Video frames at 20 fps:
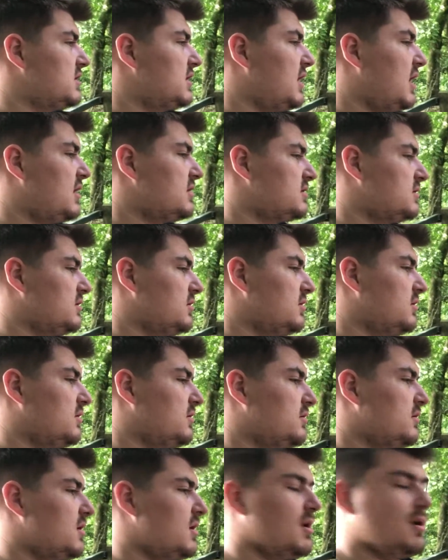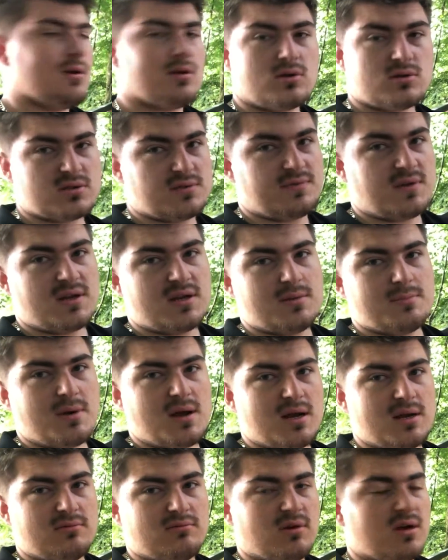It hasn't got a lot of
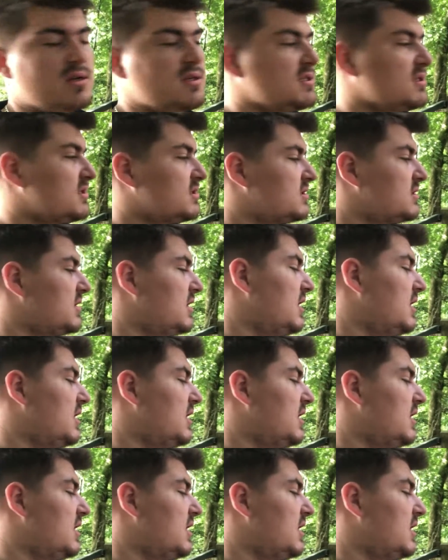underbelly rust.